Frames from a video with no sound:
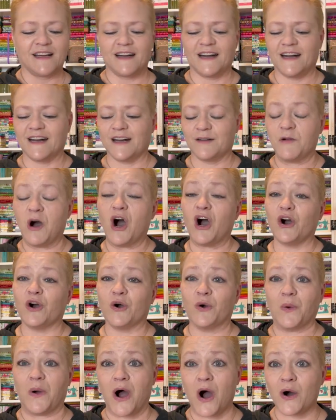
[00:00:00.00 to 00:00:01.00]

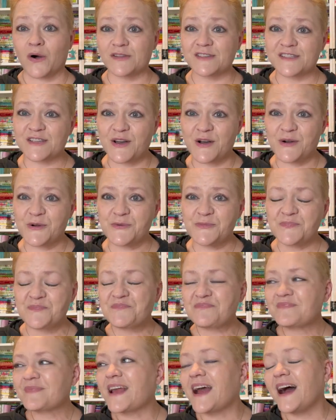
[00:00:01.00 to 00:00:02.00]
Oh, also,
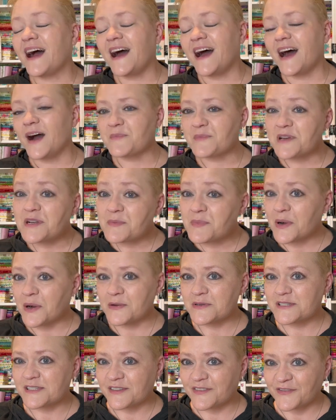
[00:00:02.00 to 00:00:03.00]
I'm gonna
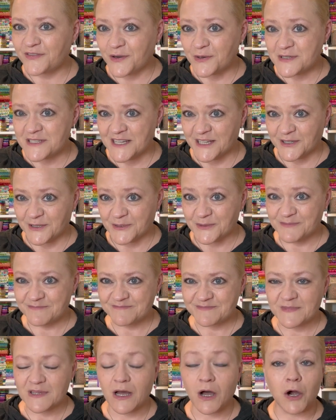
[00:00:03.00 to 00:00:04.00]
post a photo,
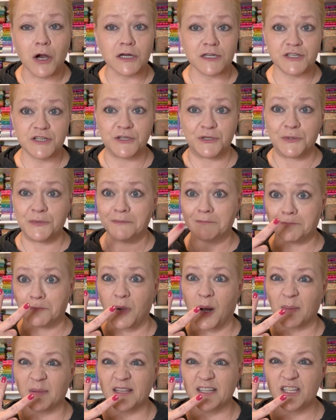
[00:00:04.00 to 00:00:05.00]
or two,
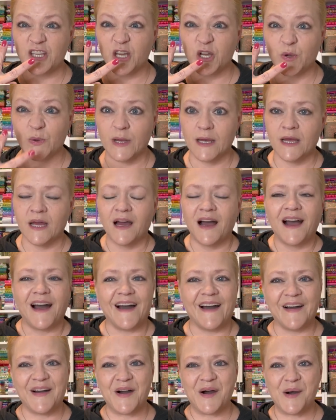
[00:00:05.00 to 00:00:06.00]
probably two.
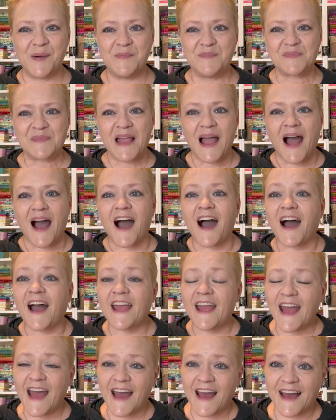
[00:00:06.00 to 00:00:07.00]
I
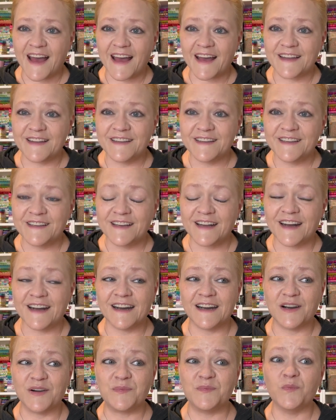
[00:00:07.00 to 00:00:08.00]
had
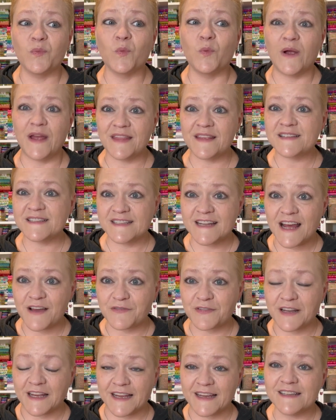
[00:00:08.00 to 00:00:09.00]
with
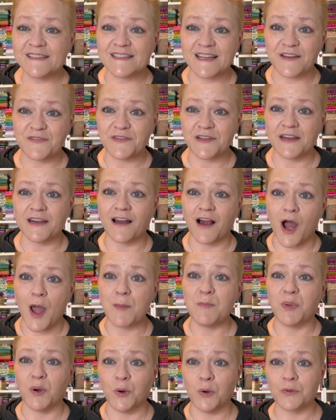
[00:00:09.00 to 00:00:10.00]
Stephanie. Stephanie and I
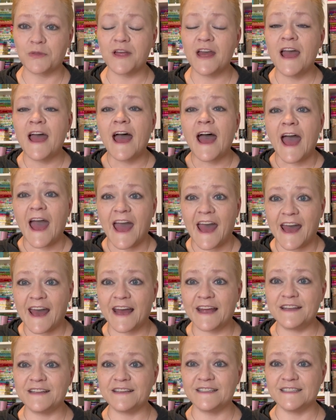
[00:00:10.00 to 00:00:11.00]
both
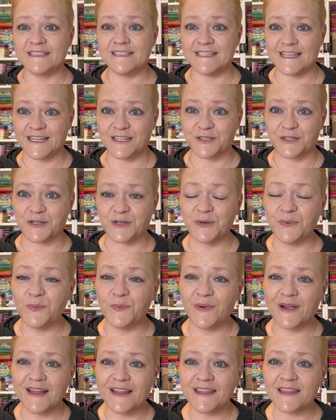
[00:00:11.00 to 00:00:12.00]
had dinner
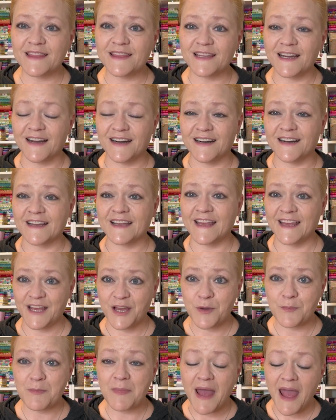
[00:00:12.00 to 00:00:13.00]
with
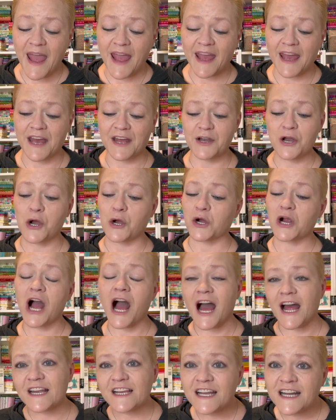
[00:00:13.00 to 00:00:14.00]
Kim and her
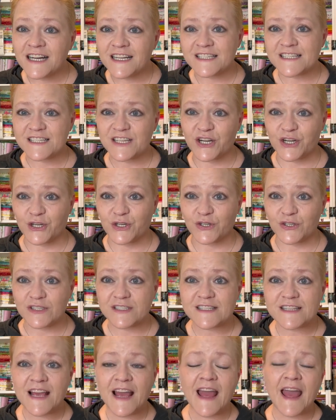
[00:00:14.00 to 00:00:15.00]
Cotton Cuts
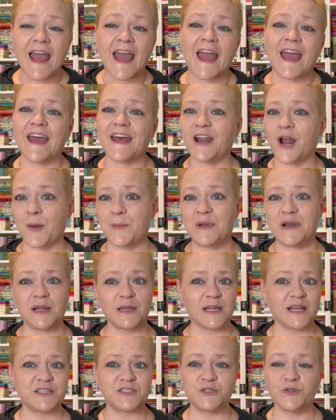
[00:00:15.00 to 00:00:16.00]
girls, and I'm gonna
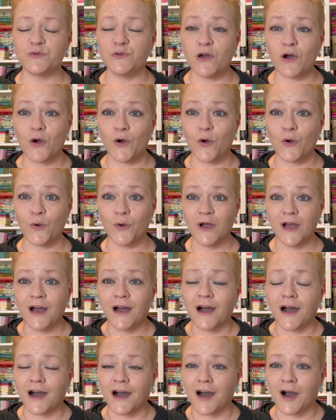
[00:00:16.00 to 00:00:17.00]
let you know
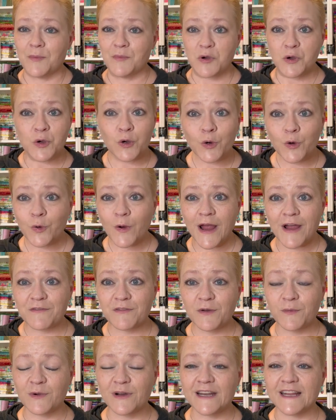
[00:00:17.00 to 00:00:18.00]
who
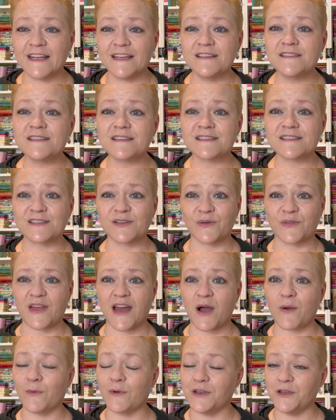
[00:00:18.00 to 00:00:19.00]
everyone is, so
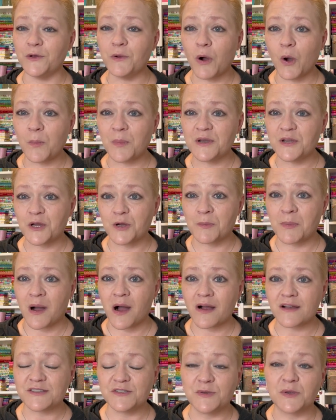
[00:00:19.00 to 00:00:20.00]
that when you open your
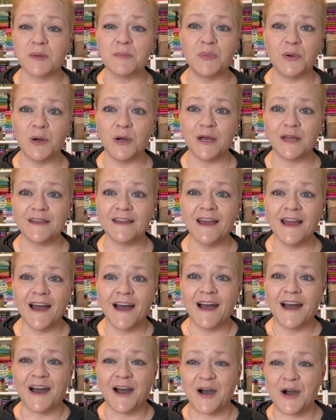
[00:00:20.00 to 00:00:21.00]
box, you can put
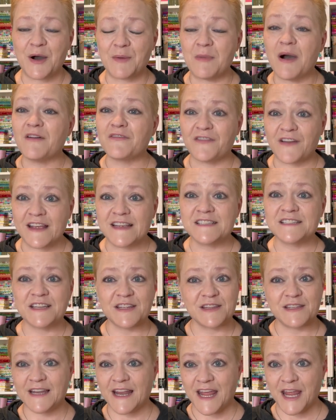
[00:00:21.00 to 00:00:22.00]
a face to
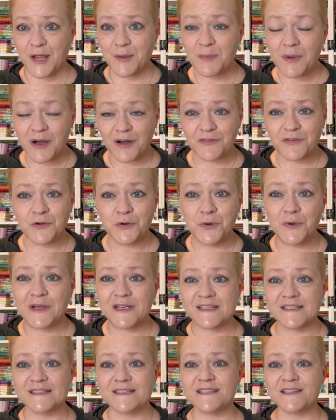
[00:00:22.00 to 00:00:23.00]
the name of who
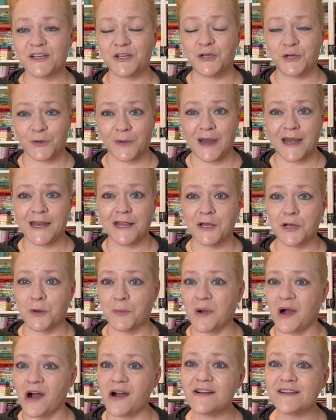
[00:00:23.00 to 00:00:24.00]
is curating your
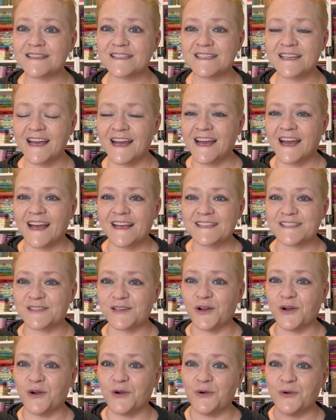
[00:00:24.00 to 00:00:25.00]
box.
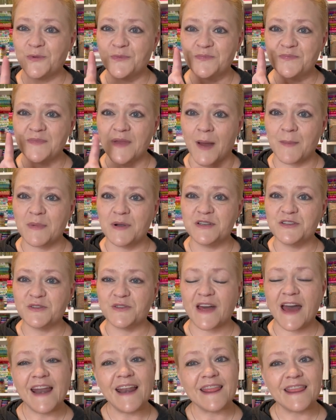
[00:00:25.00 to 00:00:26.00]
So I'm gonna do
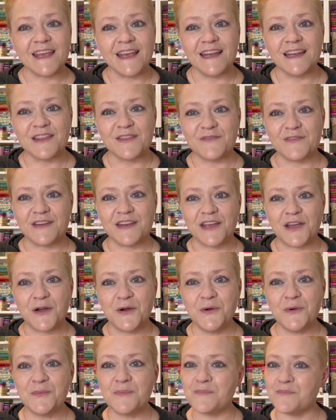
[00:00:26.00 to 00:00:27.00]
that at the end of the video.